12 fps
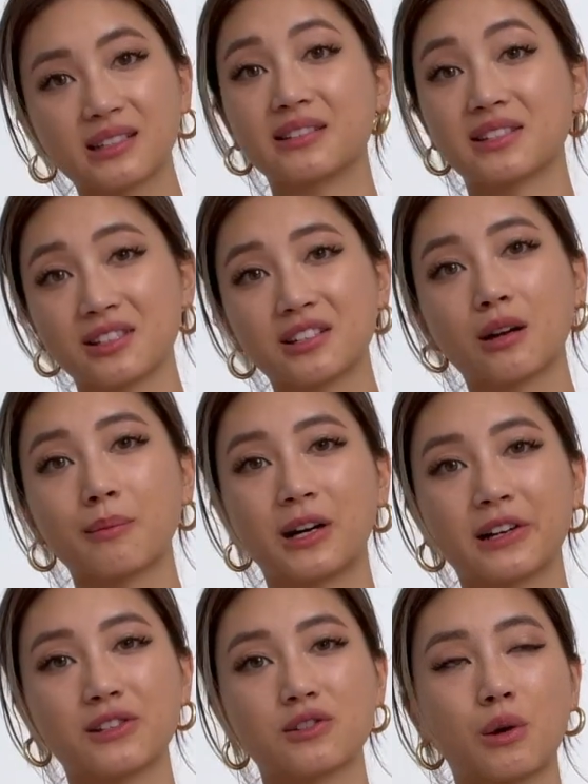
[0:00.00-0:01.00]
to listen to your
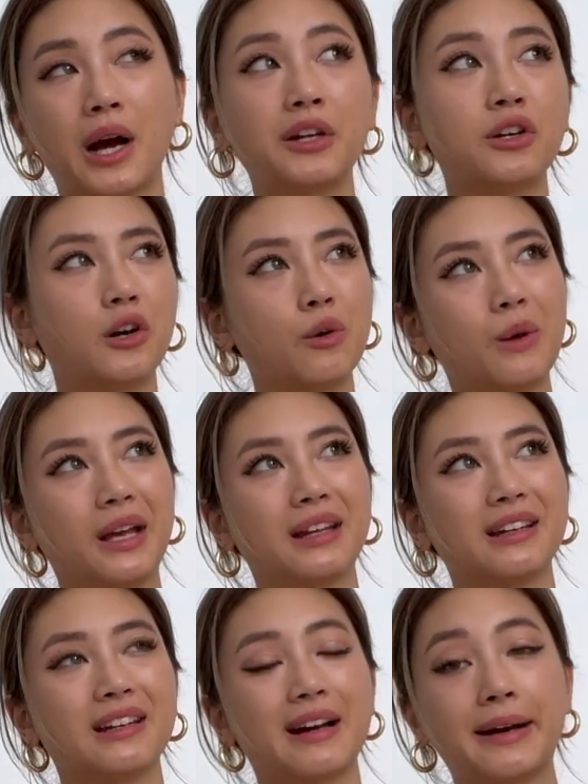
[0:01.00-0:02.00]
body, so I know
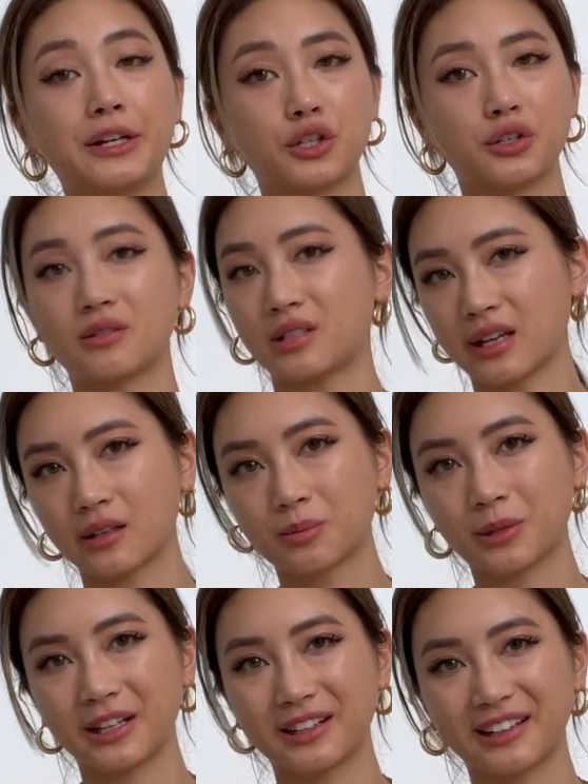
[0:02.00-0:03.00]
when I should take a
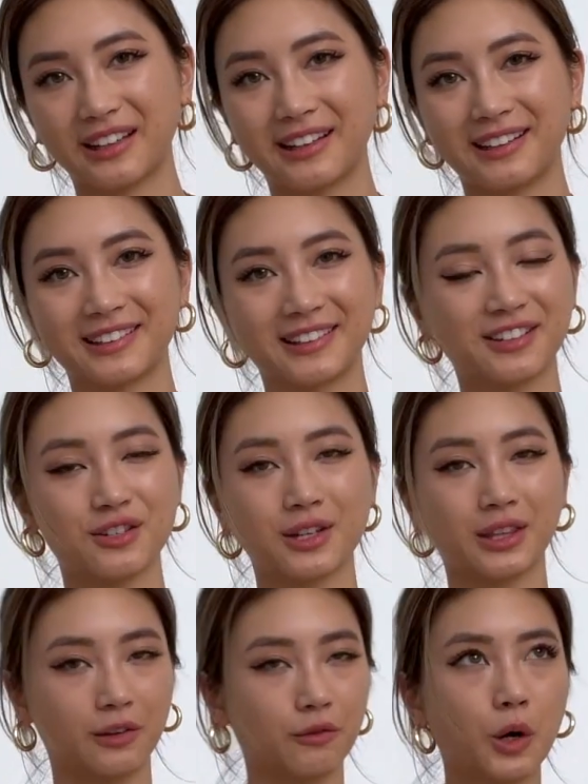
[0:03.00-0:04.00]
break, and there's
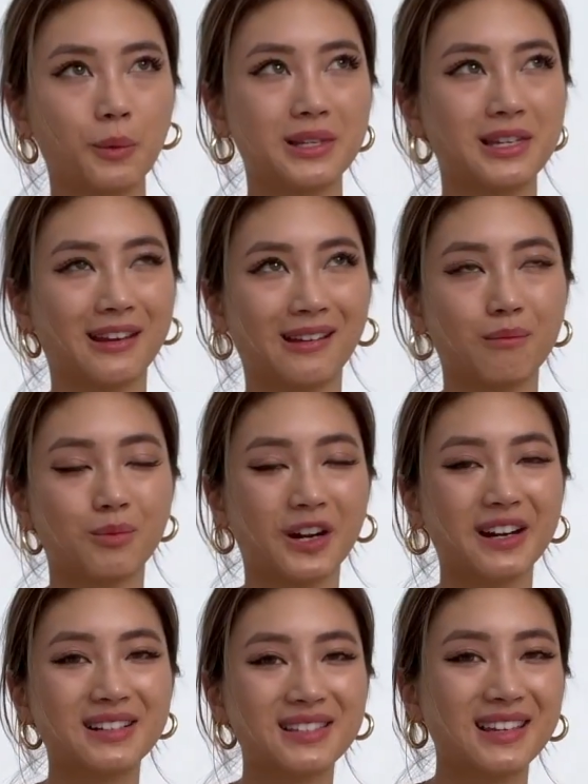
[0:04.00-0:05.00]
nothing wrong with taking
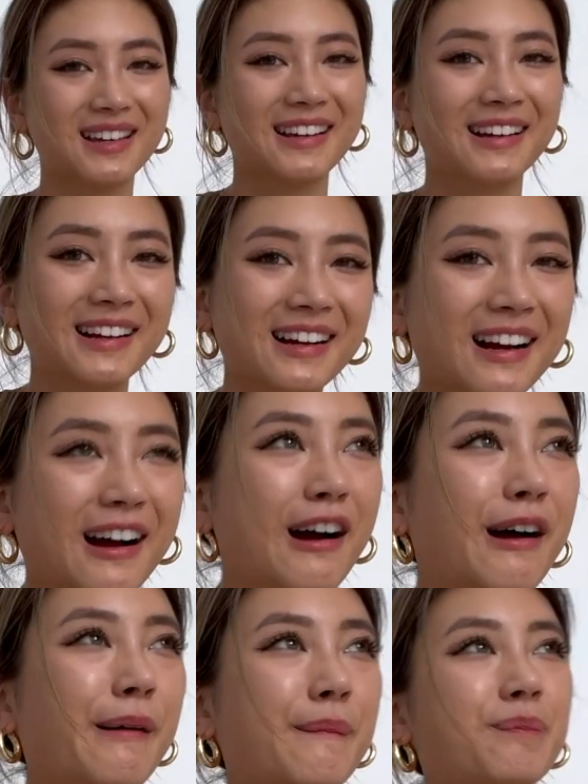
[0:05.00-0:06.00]
breaks.
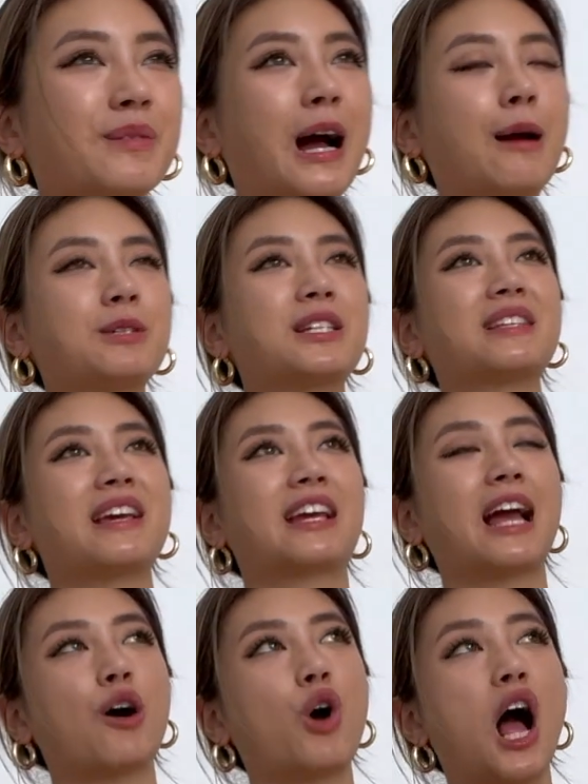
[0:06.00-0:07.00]
I'm just saying
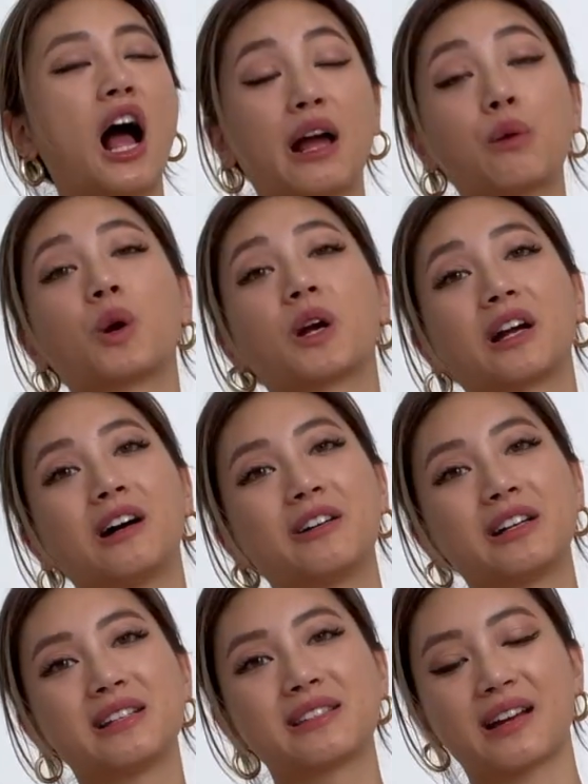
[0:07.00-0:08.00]
how I work
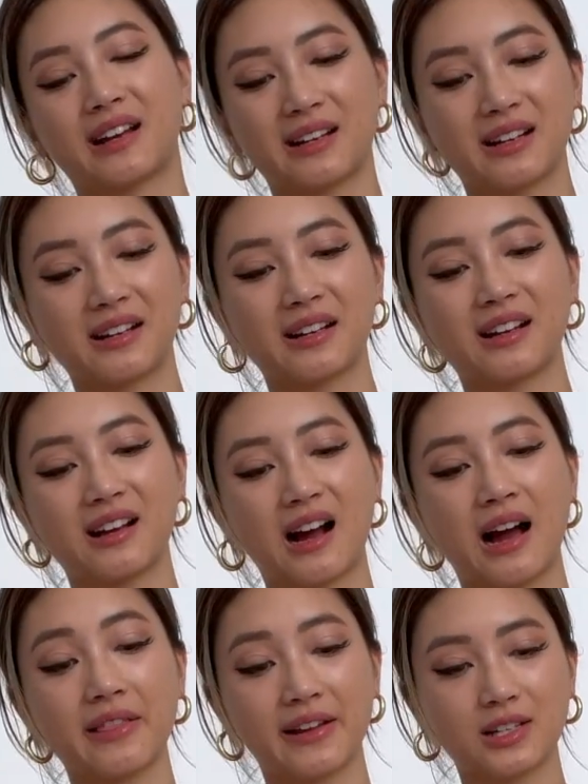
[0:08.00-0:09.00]
out is that
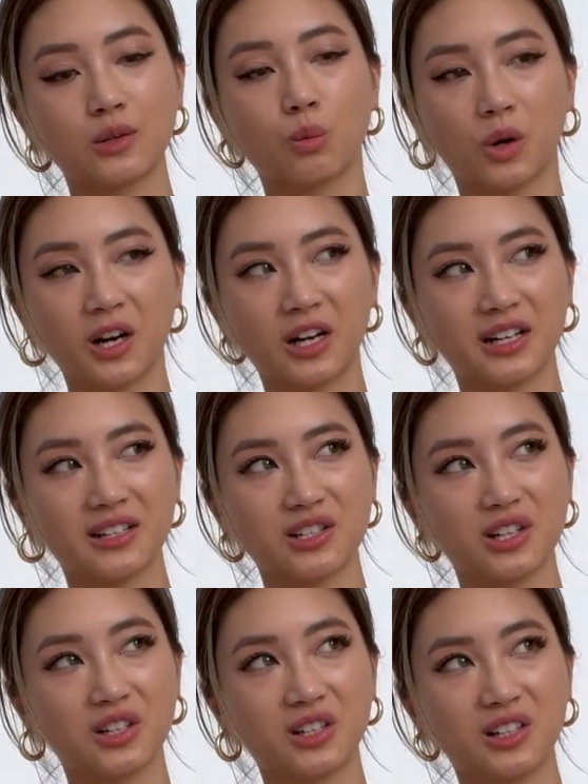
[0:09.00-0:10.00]
I like to work
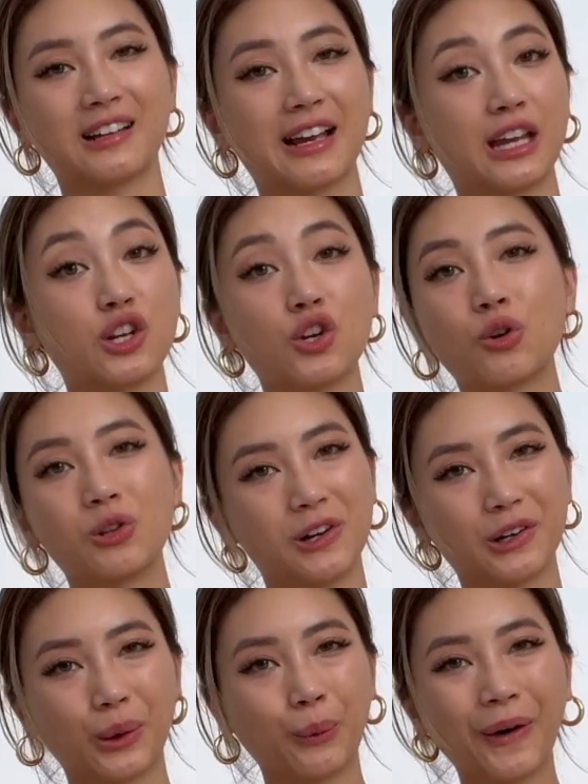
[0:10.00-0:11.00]
until I can no
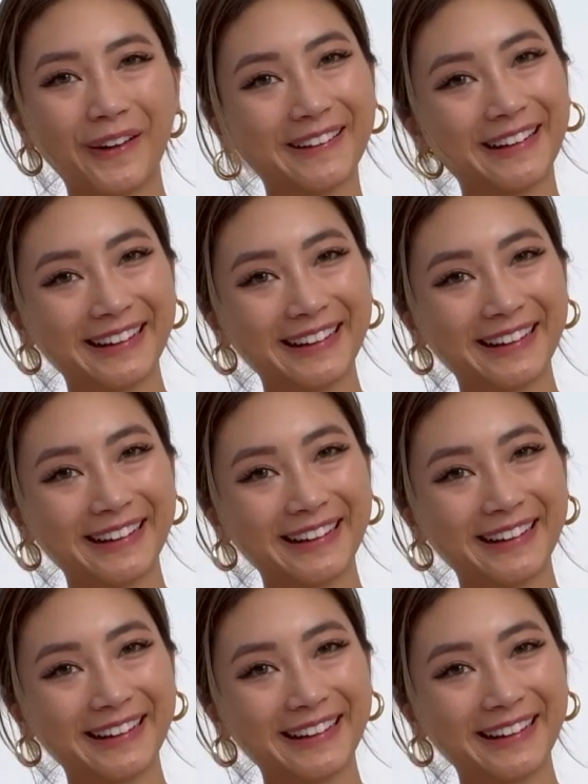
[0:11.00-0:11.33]
longer work, I